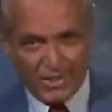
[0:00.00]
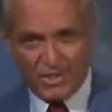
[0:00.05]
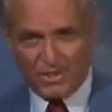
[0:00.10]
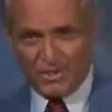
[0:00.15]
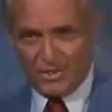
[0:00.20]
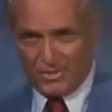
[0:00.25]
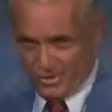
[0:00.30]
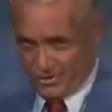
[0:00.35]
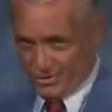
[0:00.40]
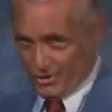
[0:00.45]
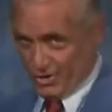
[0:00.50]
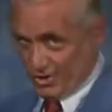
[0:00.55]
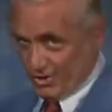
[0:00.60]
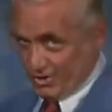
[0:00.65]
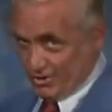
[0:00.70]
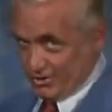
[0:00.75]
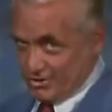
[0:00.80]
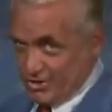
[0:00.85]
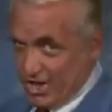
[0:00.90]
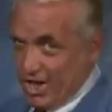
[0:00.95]
This is
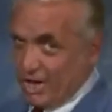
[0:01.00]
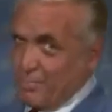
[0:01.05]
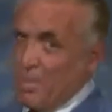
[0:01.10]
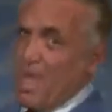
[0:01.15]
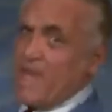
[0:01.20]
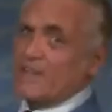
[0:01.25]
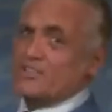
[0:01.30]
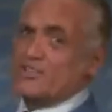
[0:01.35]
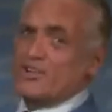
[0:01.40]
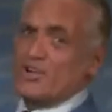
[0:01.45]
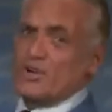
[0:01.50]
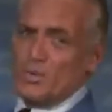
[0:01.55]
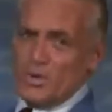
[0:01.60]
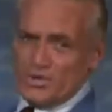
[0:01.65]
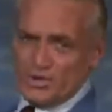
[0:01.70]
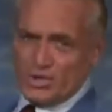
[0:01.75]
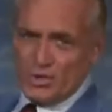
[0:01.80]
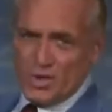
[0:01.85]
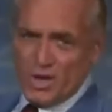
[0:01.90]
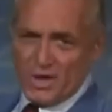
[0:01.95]
Ted Baxter wishing
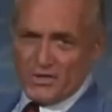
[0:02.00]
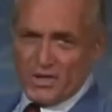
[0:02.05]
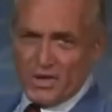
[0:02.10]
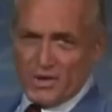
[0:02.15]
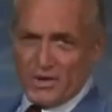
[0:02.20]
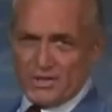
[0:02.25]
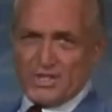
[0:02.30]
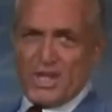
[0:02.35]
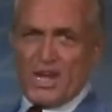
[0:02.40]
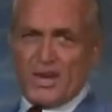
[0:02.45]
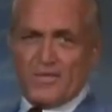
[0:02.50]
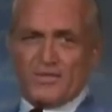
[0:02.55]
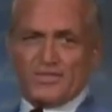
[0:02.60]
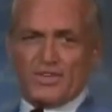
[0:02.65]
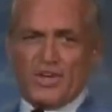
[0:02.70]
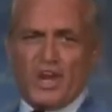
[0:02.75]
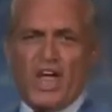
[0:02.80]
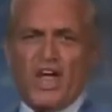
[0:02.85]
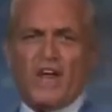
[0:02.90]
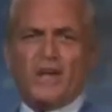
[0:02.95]
you out there in television
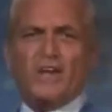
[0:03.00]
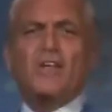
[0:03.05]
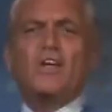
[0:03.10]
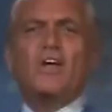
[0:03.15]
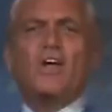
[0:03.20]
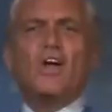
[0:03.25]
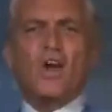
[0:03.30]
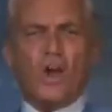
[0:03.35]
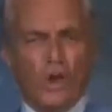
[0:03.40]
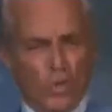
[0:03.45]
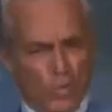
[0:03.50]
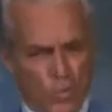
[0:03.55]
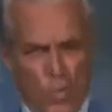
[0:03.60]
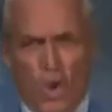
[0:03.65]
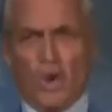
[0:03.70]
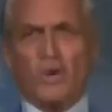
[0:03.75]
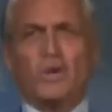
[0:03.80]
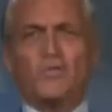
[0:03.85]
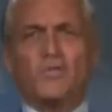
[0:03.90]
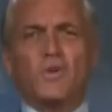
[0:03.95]
land a
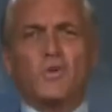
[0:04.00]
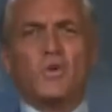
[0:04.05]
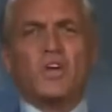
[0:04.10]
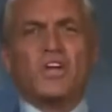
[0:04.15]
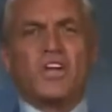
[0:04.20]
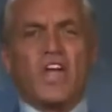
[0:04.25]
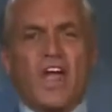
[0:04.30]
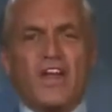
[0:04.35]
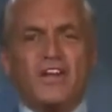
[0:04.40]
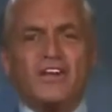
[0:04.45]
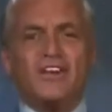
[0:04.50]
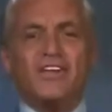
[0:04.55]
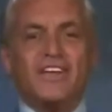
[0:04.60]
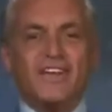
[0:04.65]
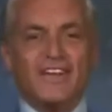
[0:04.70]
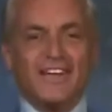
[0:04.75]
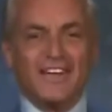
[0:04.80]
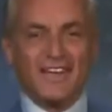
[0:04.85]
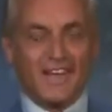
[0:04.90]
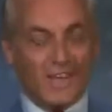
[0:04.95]
wonderful weekend,
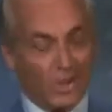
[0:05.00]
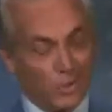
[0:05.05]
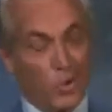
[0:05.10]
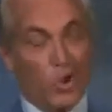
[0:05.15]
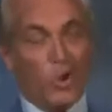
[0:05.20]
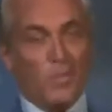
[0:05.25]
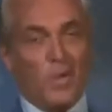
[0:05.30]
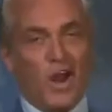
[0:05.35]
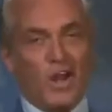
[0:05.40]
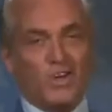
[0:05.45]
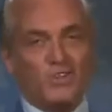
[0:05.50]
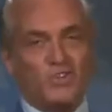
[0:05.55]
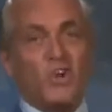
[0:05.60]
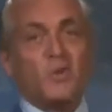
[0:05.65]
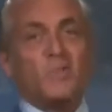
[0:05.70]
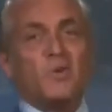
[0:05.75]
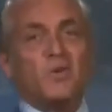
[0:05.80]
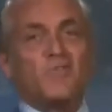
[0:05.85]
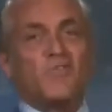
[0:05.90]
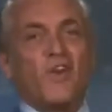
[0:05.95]
and to all my German
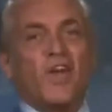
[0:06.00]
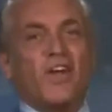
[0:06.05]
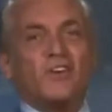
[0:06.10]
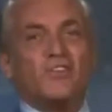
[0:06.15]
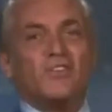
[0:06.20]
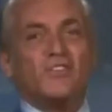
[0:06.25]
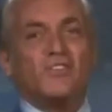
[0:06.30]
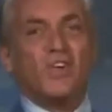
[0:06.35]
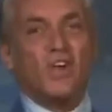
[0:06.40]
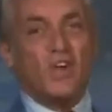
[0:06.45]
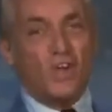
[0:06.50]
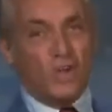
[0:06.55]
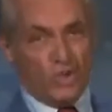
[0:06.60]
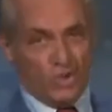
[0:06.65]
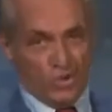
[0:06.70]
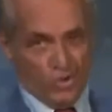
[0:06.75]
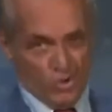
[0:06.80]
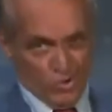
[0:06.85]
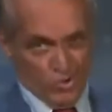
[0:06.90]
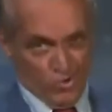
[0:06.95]
friends,
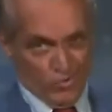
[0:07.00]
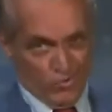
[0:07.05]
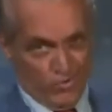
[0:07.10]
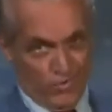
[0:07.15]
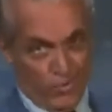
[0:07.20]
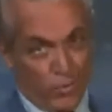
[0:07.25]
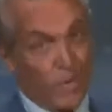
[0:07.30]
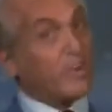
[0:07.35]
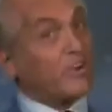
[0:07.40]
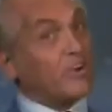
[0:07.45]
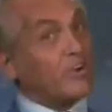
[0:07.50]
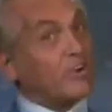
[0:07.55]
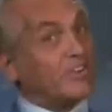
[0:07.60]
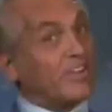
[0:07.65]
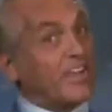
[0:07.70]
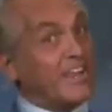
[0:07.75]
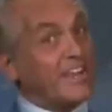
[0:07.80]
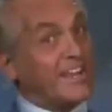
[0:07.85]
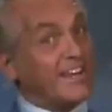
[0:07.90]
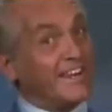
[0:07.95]
auf
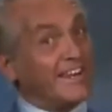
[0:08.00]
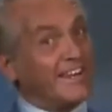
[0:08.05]
Wiedersehen.